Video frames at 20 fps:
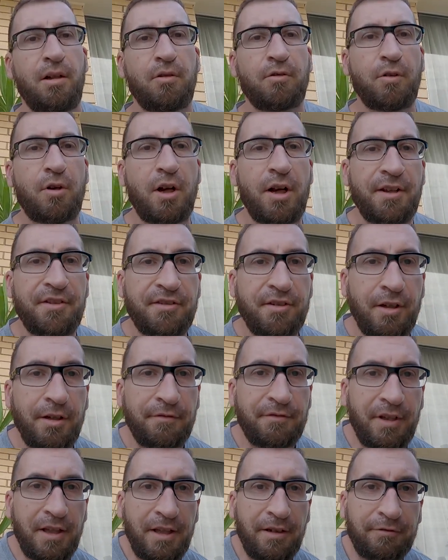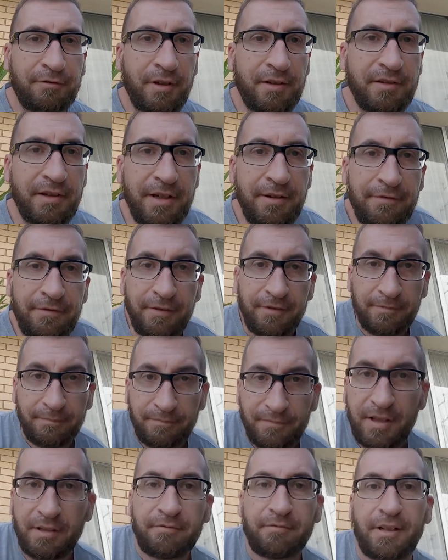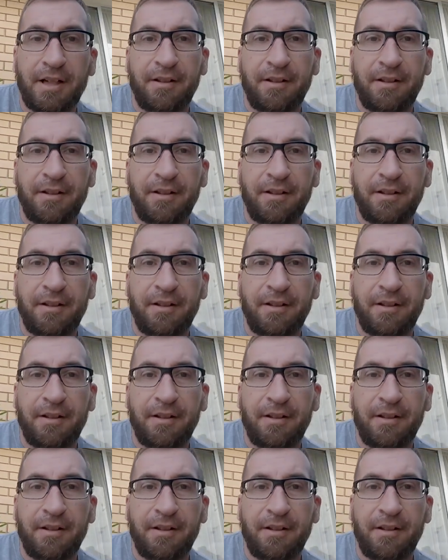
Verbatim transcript: all right so I've done the front diff didn't